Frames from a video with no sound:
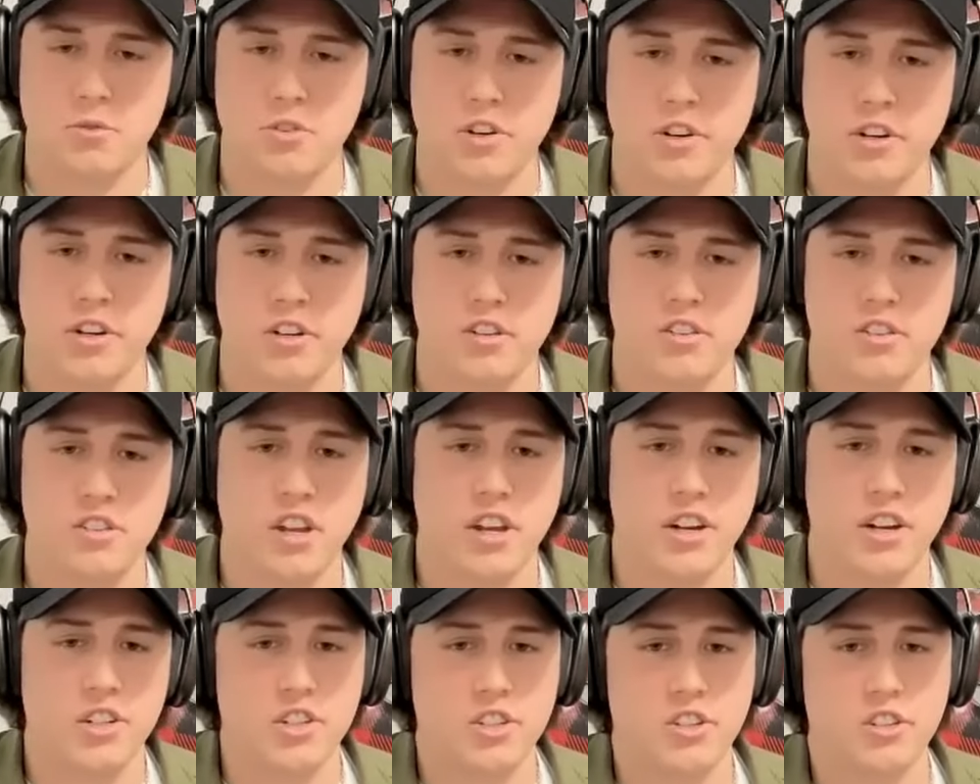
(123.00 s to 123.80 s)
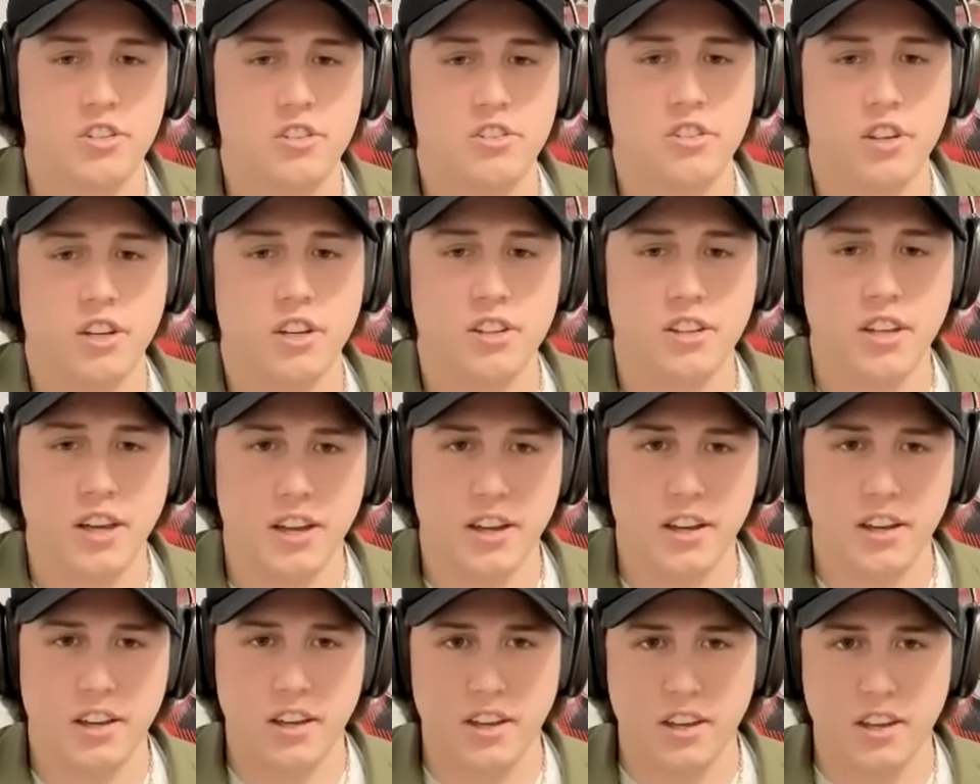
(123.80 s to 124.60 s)
some tricky sections like
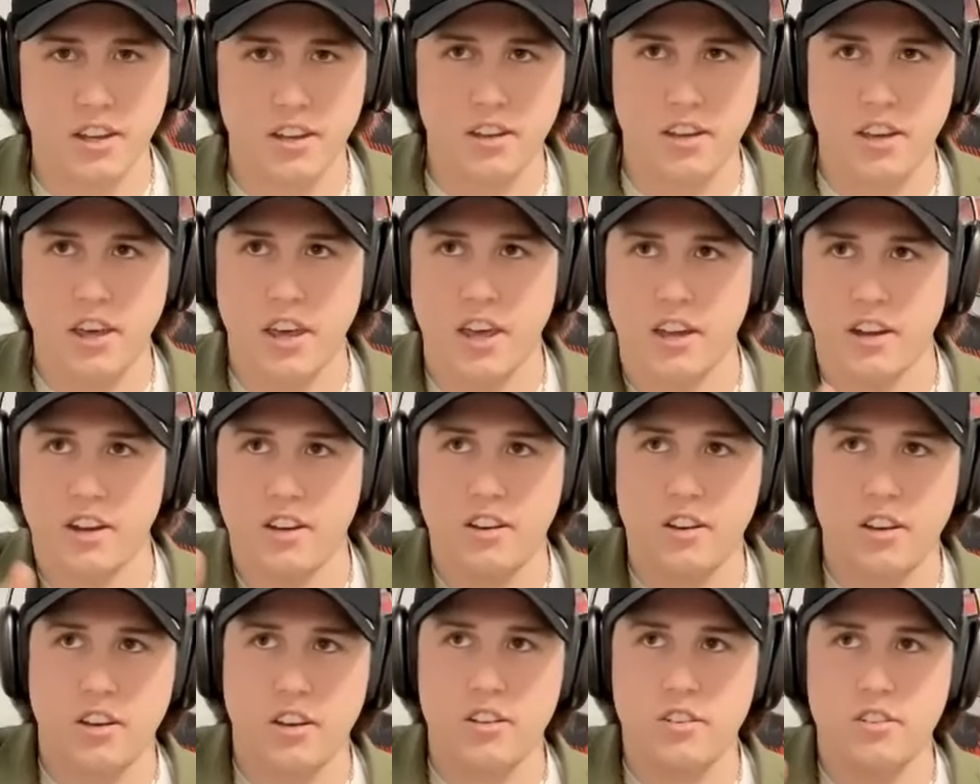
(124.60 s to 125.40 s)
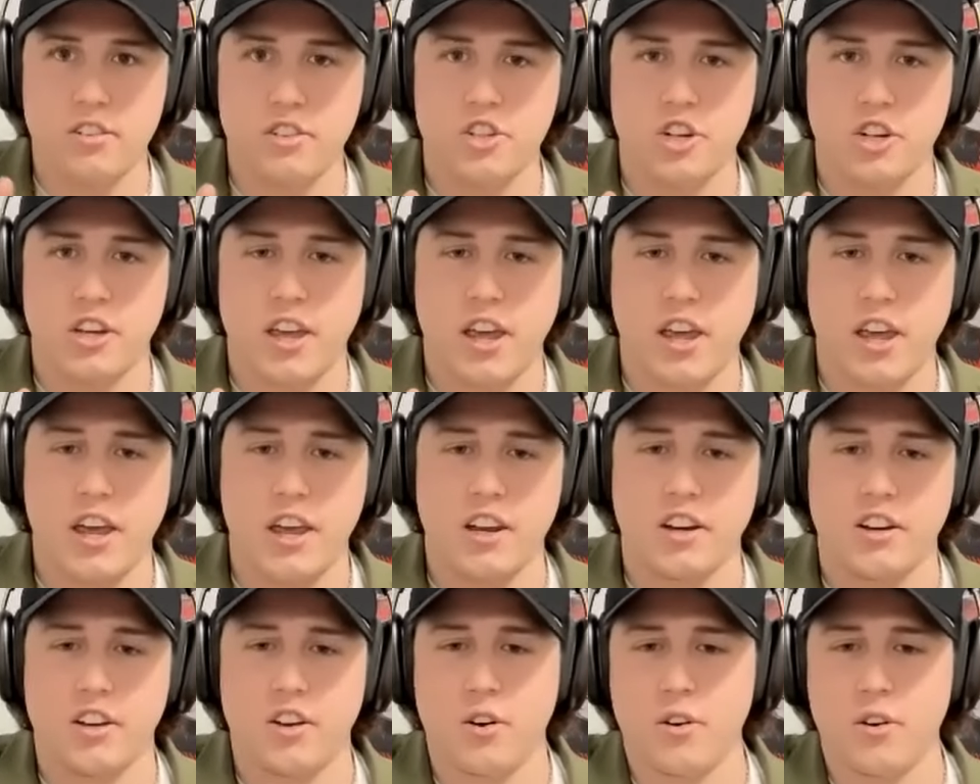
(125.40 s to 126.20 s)
that kink
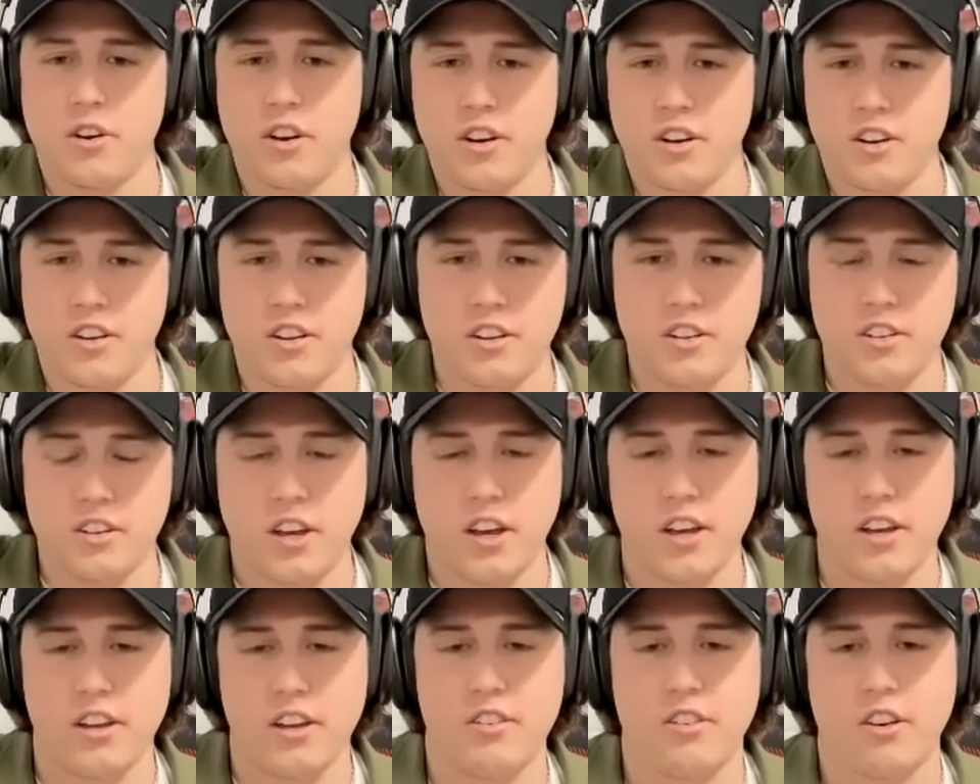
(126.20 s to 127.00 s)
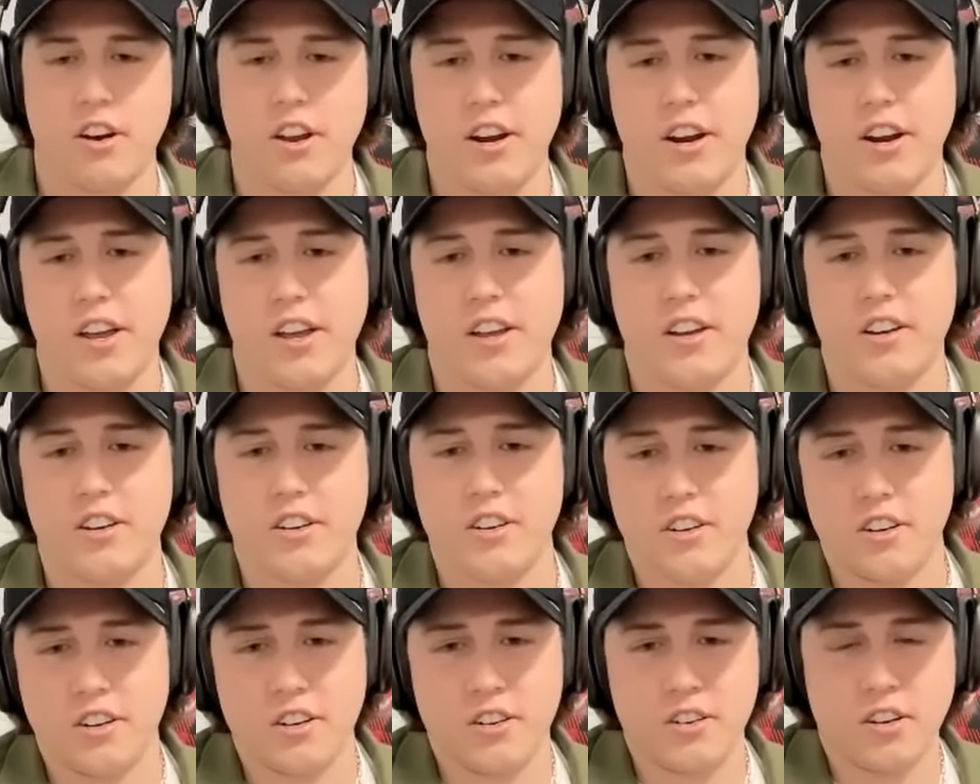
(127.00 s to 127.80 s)
chicane going into the tight
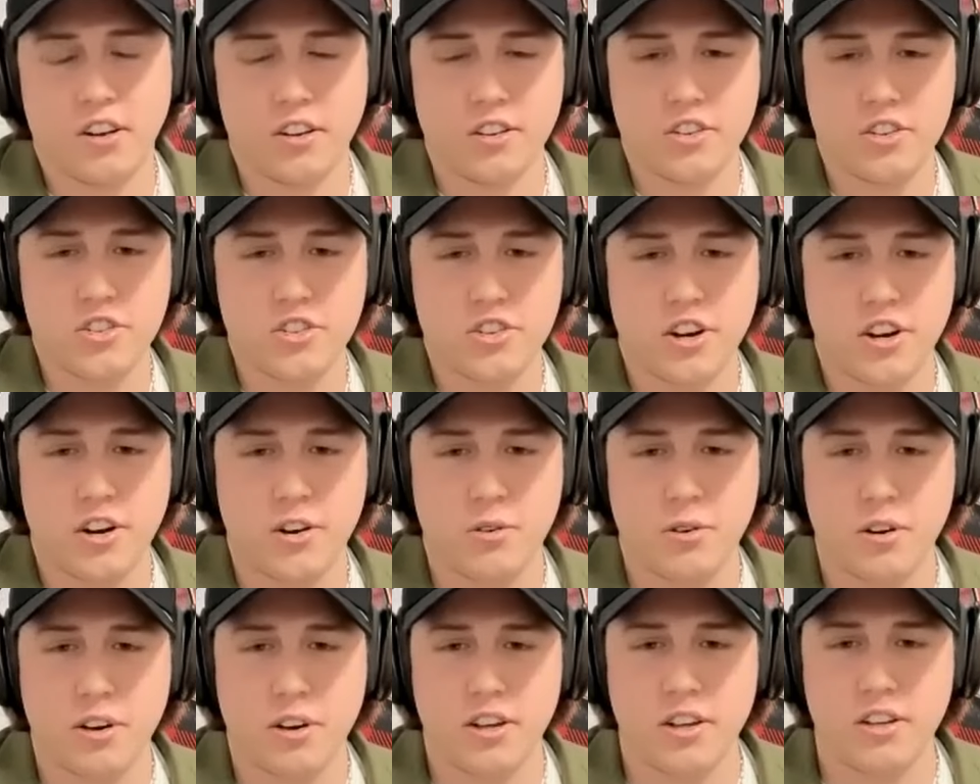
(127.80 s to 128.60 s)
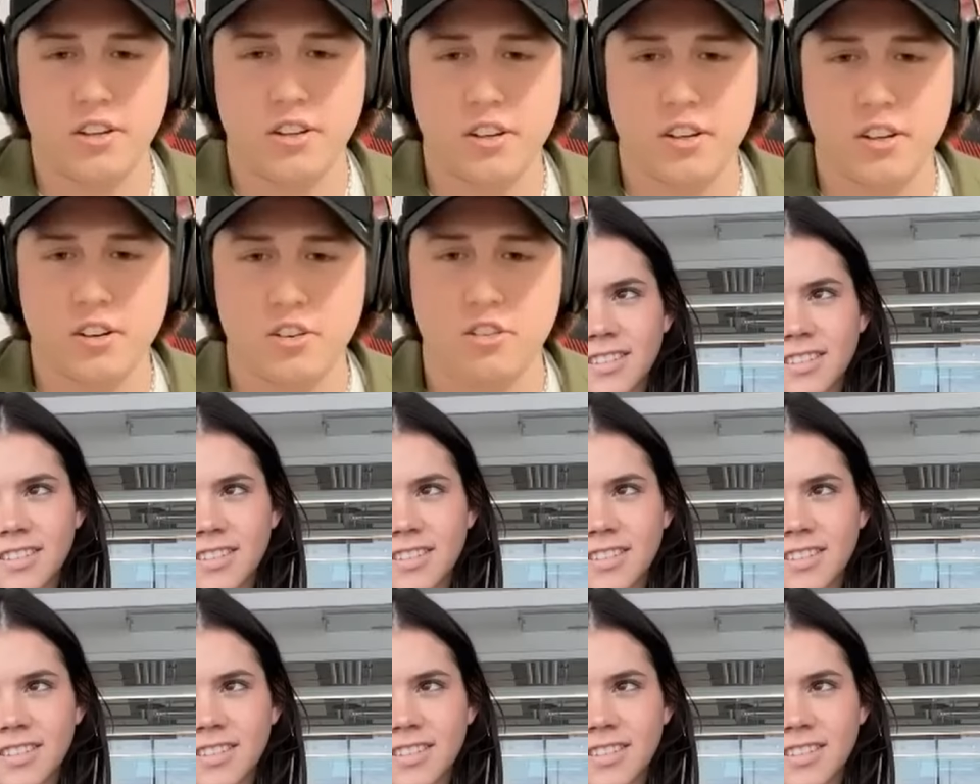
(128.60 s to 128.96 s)
right-hander on the straightaway.